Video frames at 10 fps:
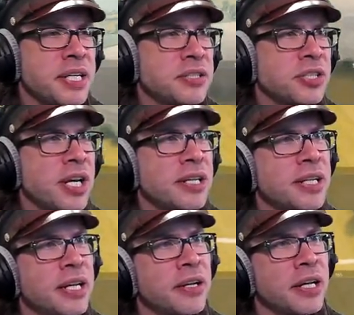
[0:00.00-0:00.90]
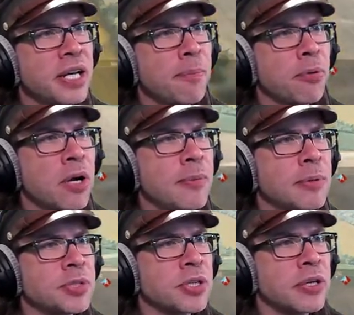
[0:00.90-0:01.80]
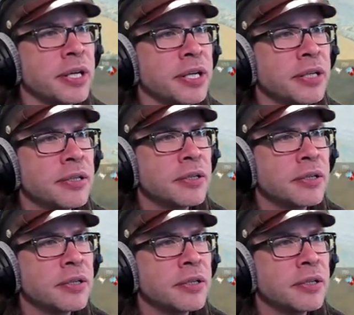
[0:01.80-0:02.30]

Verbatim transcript: getting shot down. I got problems already.